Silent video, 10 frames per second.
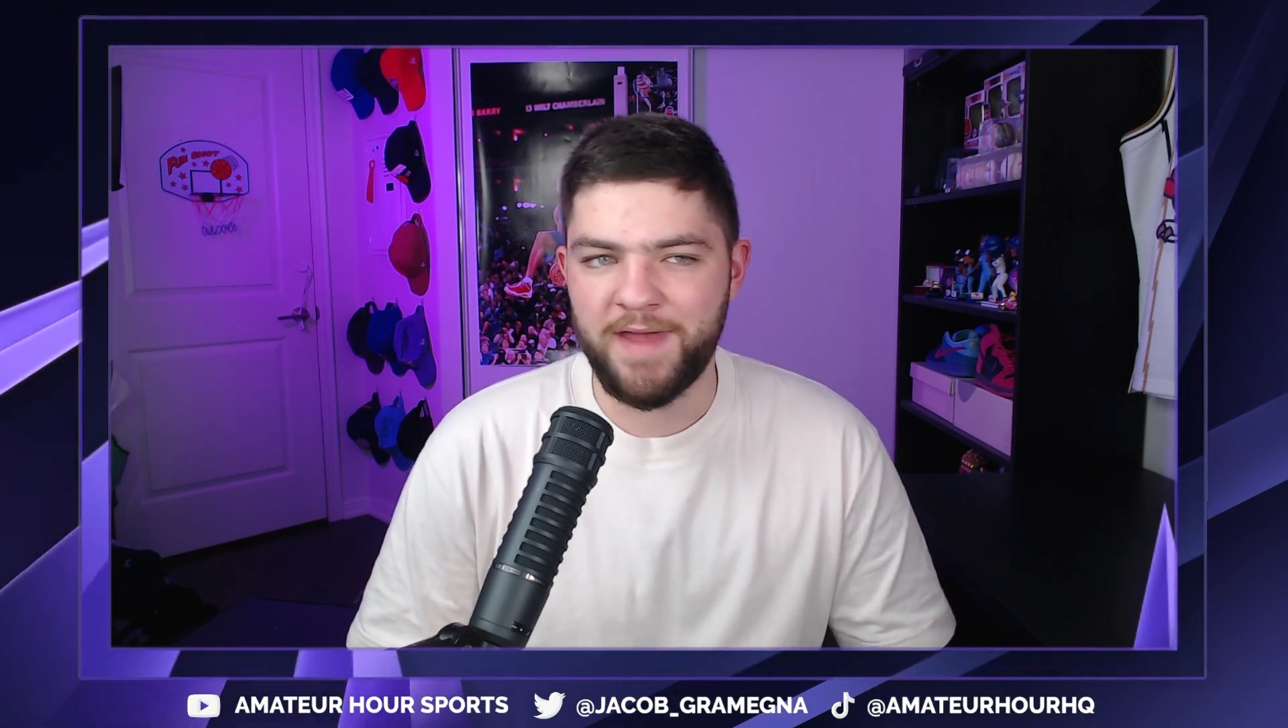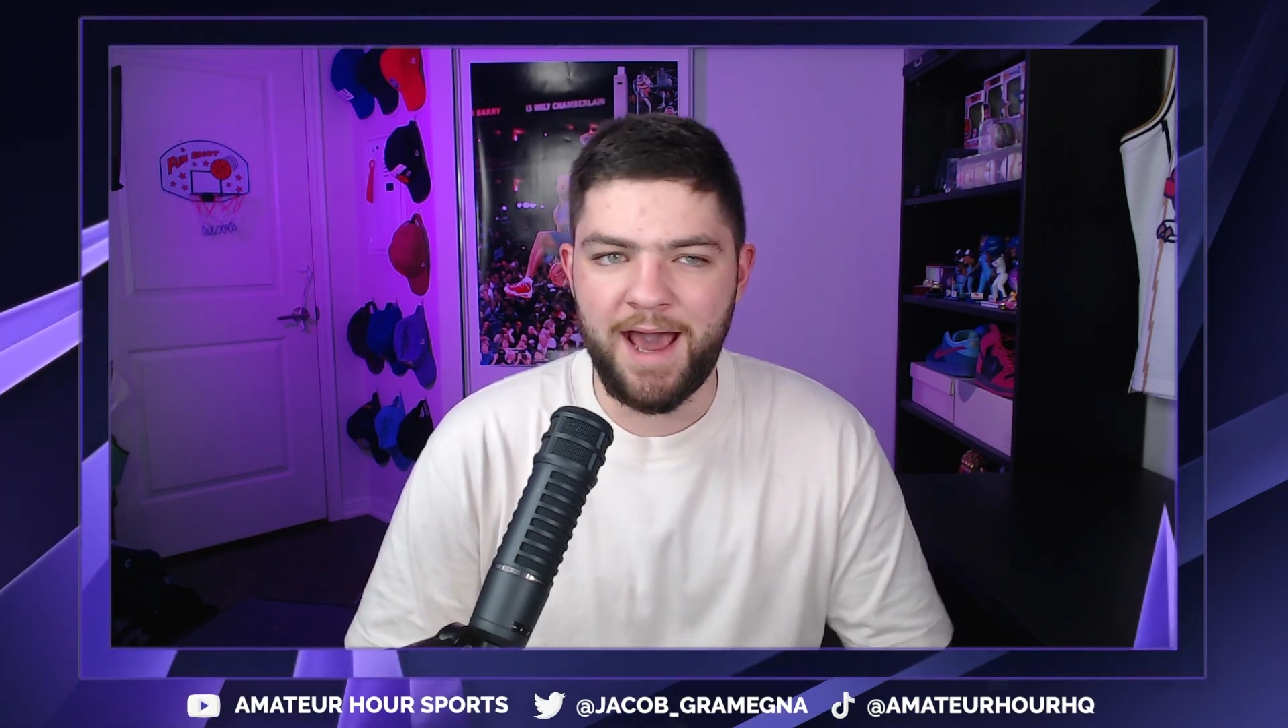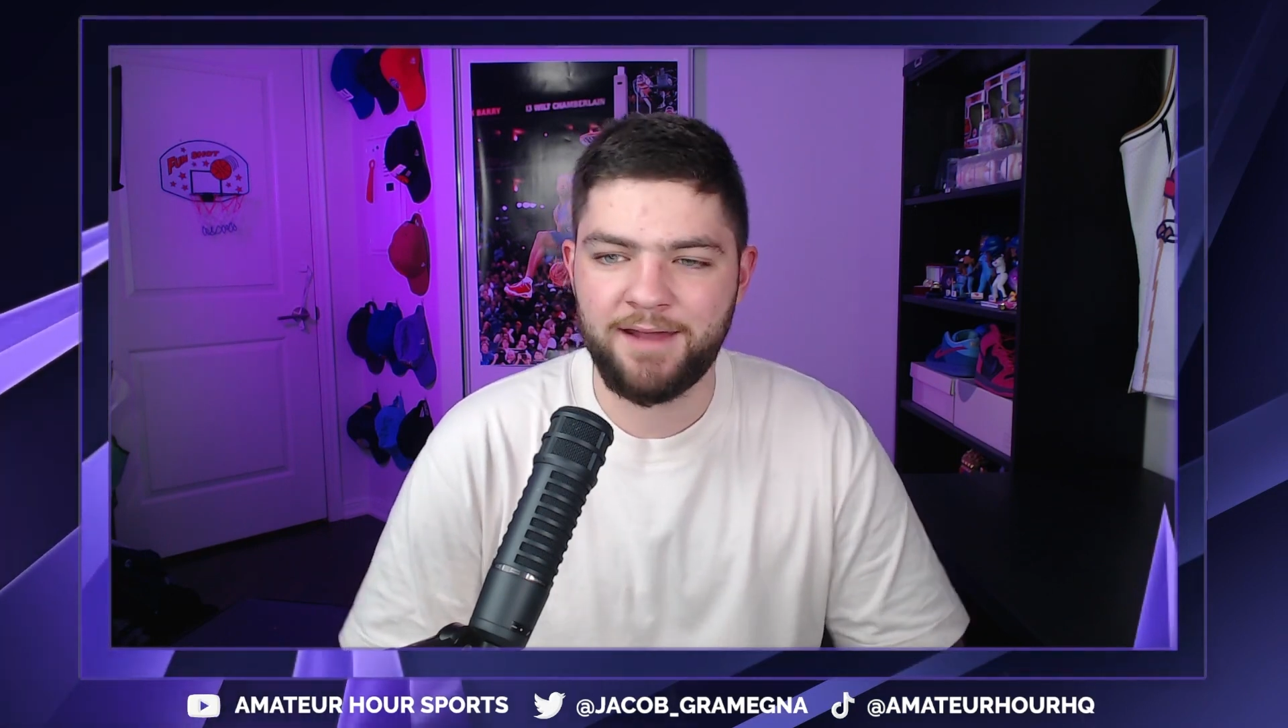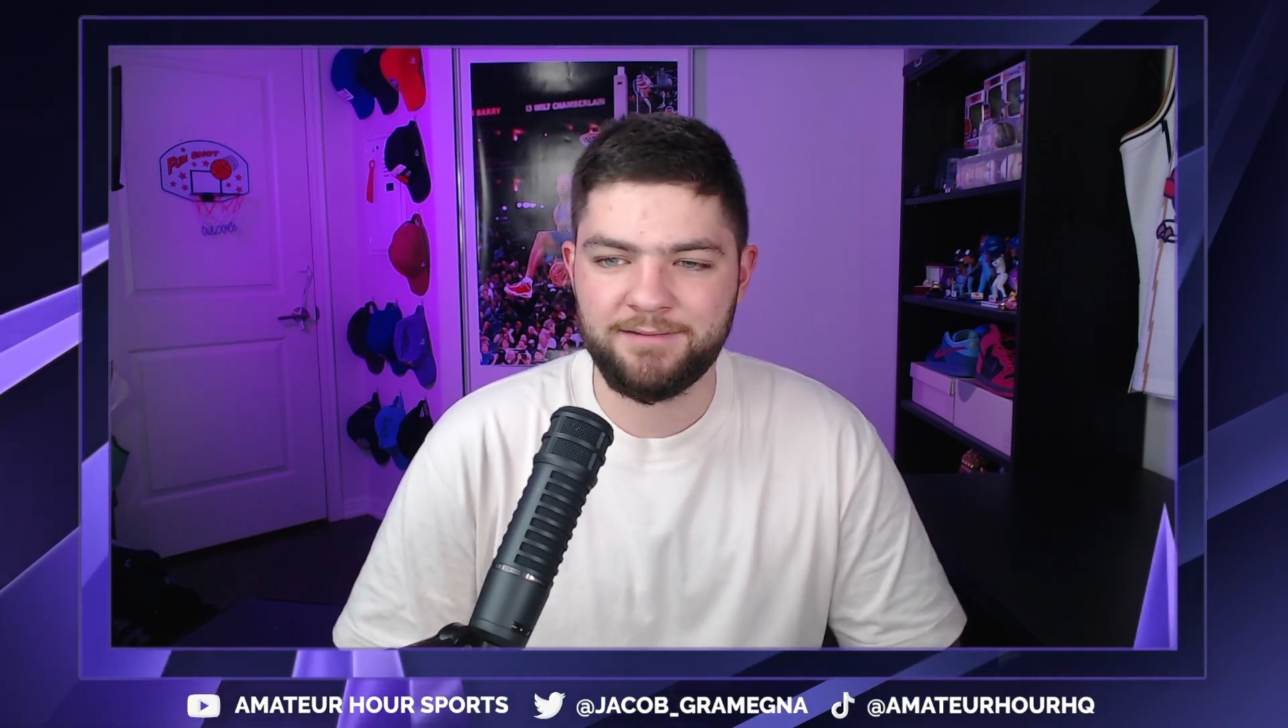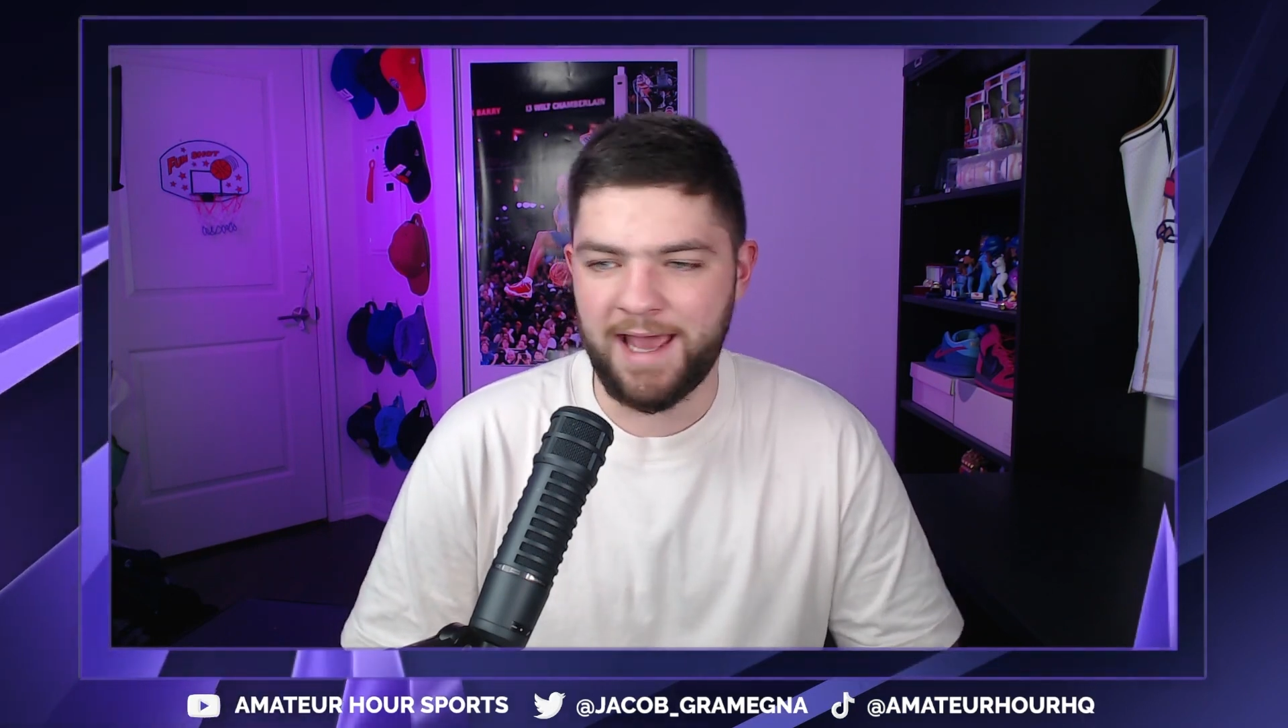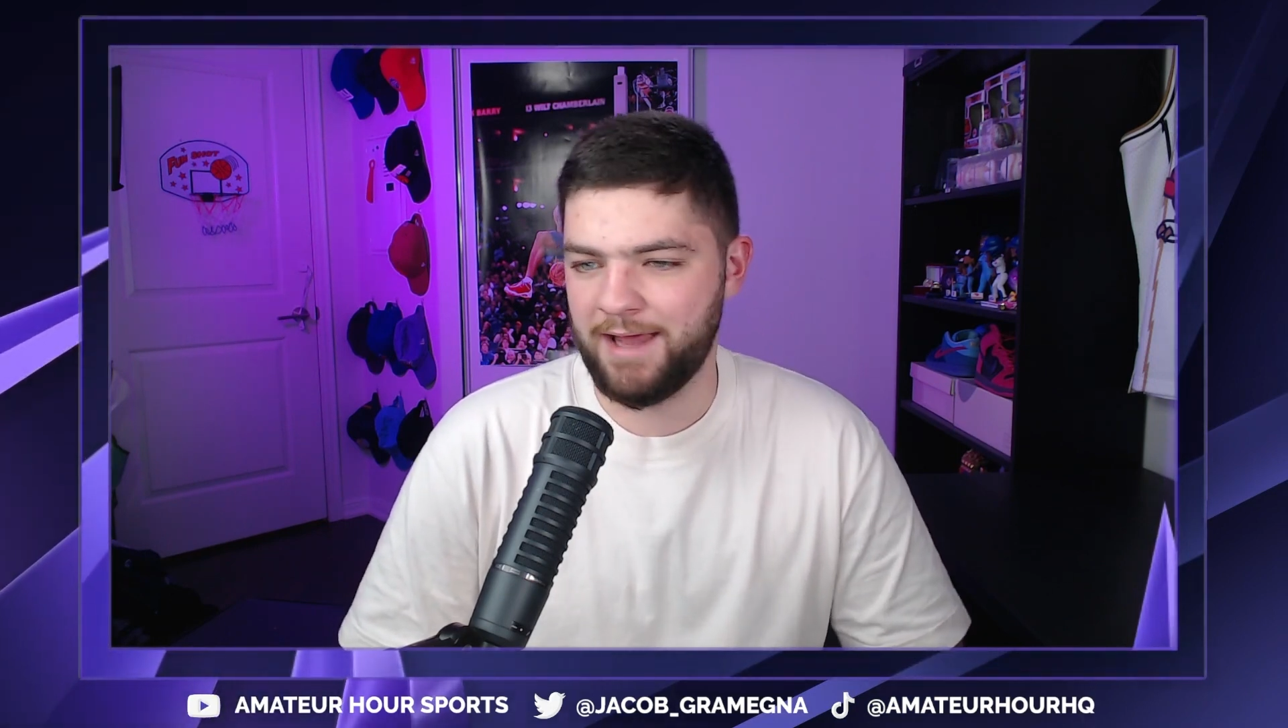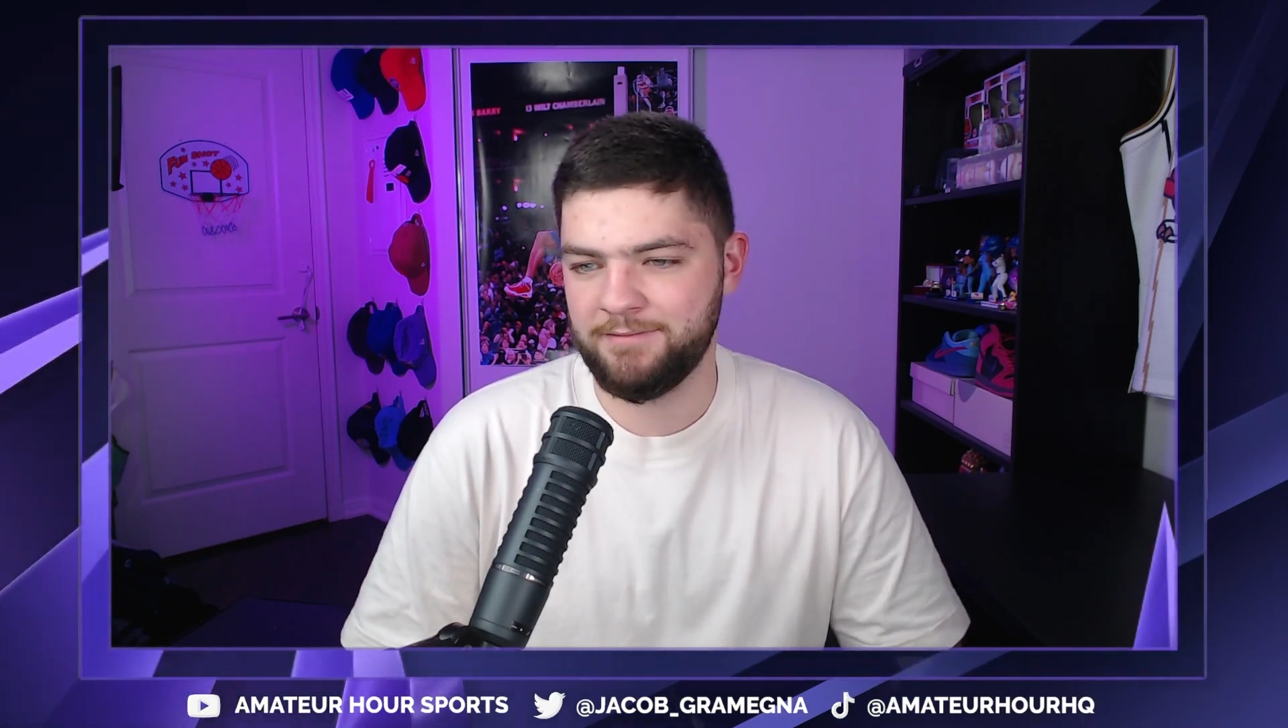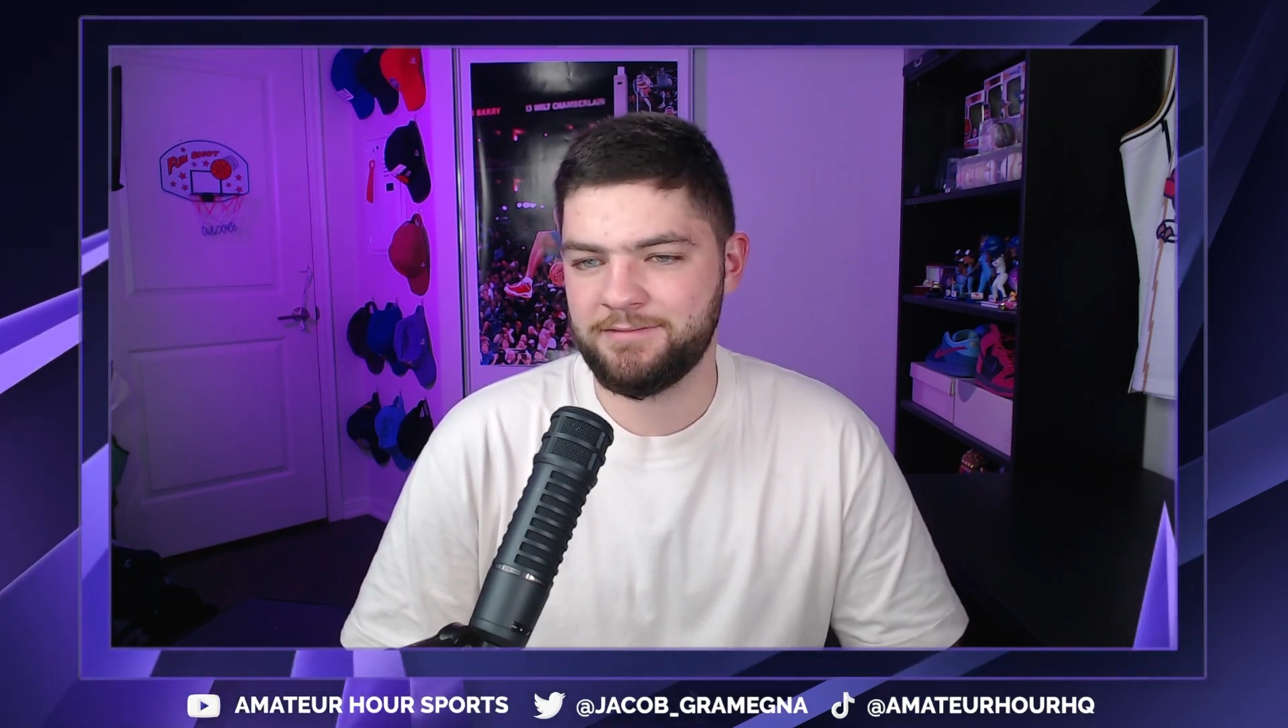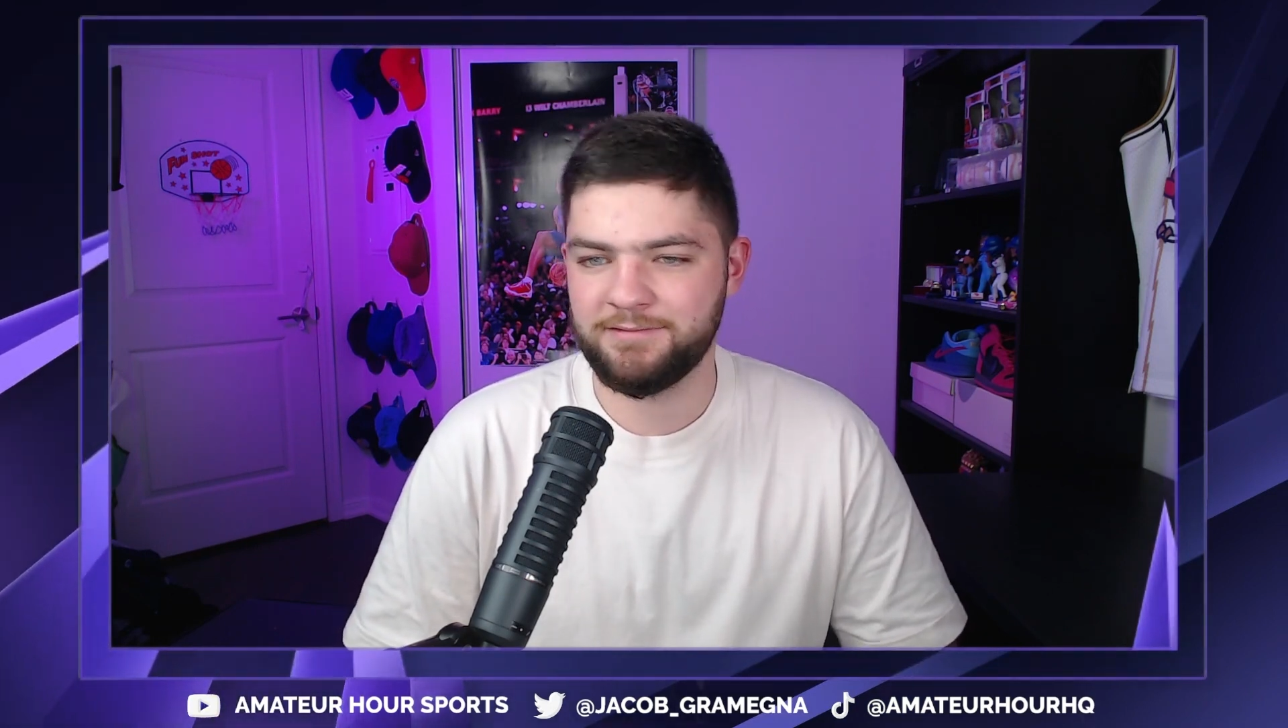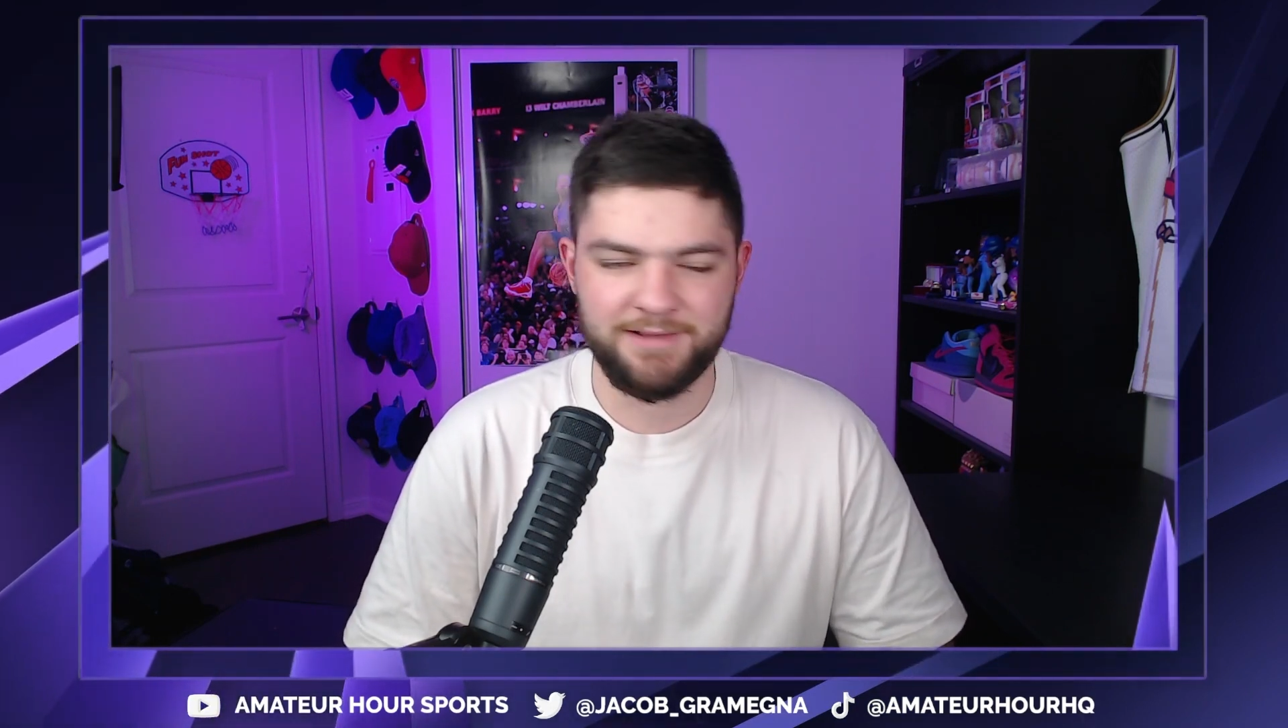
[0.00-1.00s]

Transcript: that and